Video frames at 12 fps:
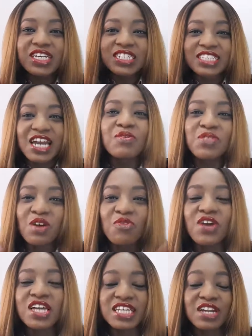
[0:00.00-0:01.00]
share with your
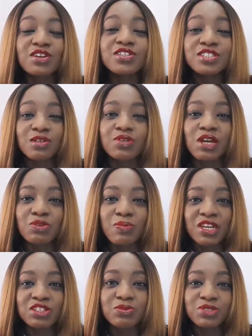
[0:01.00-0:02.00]
friends, and also subscribe to
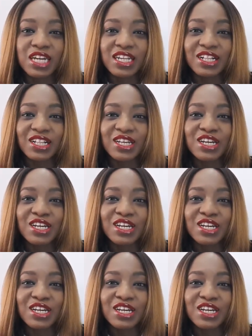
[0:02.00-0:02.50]
my YouTube channel.